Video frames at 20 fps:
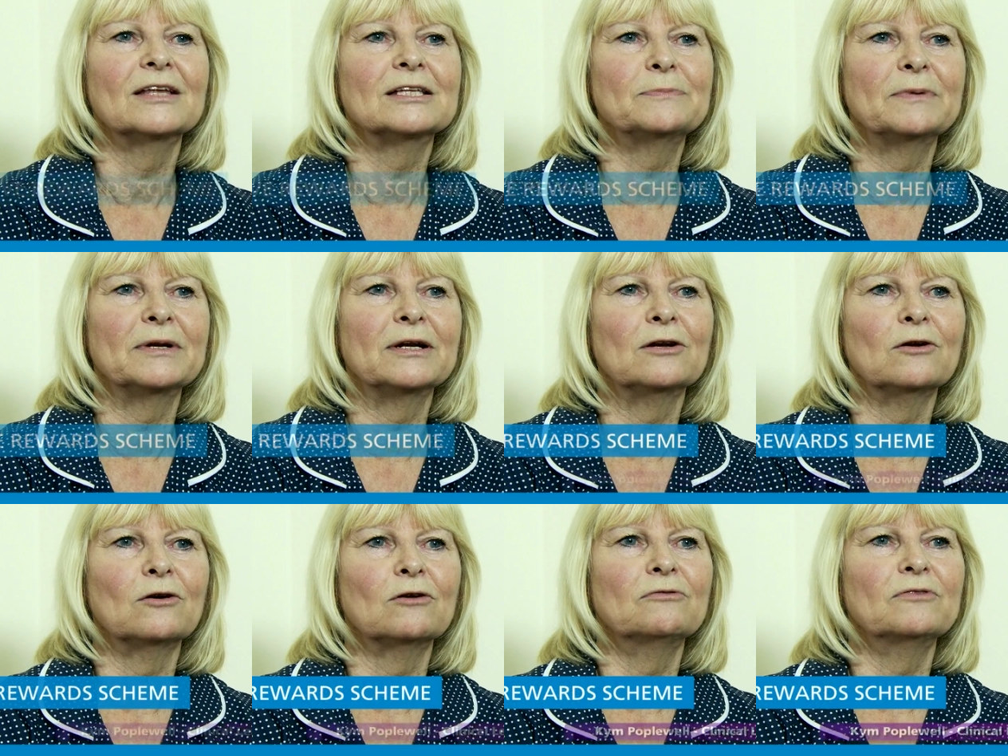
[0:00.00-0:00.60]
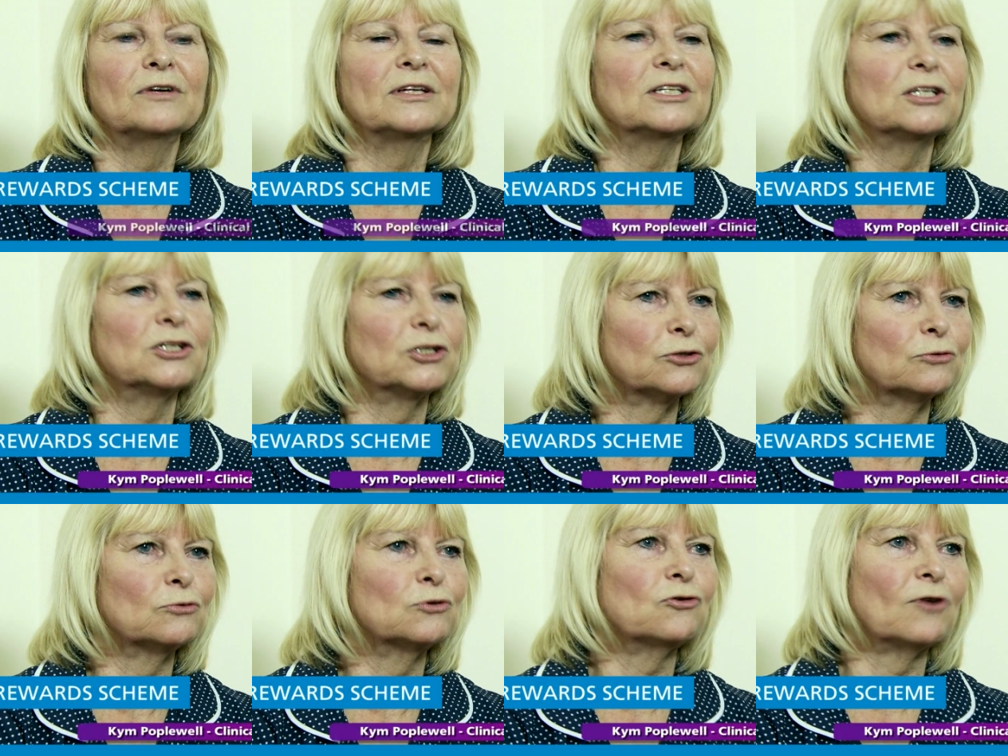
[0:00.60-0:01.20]
There's been a lot of
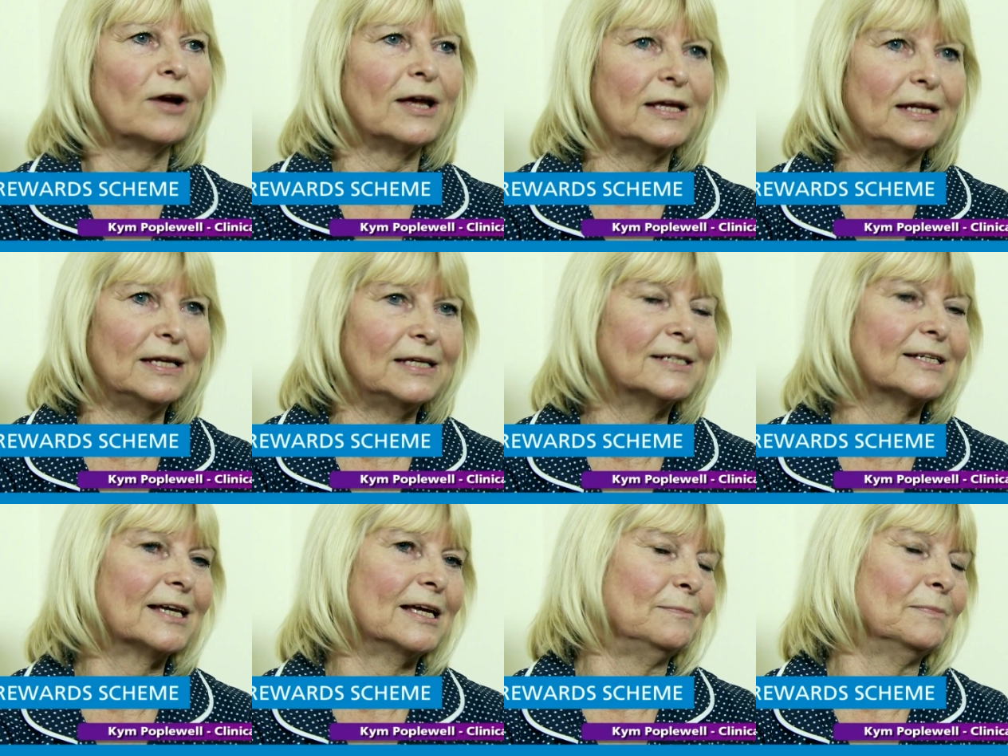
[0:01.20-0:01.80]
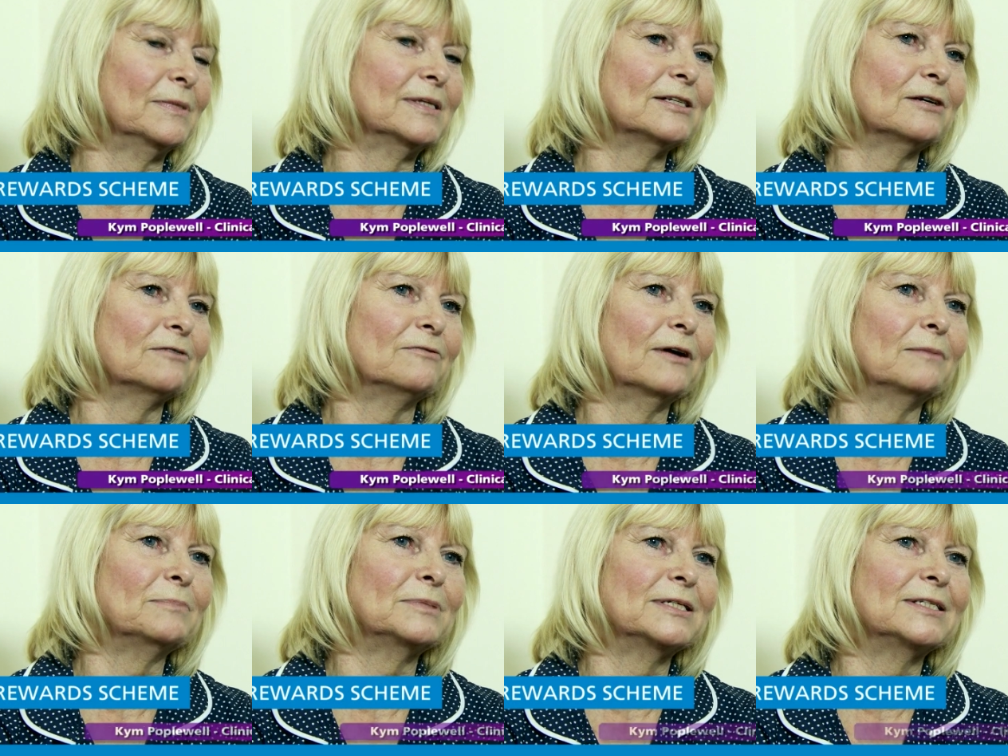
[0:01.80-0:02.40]
additional training to keep myself
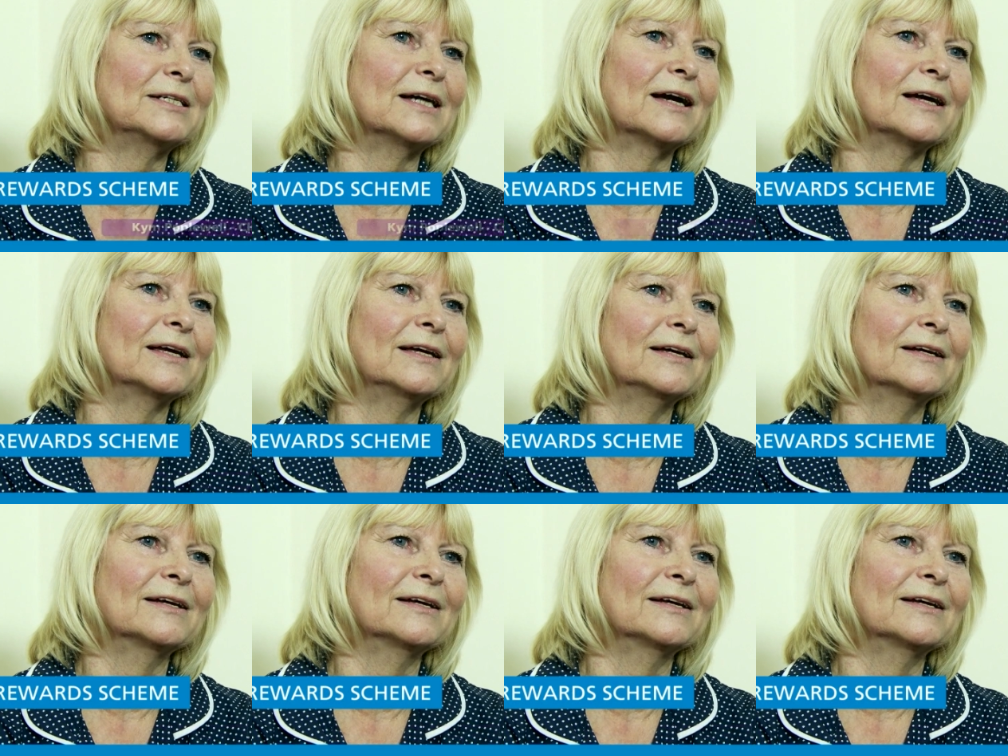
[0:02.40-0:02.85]
up to date.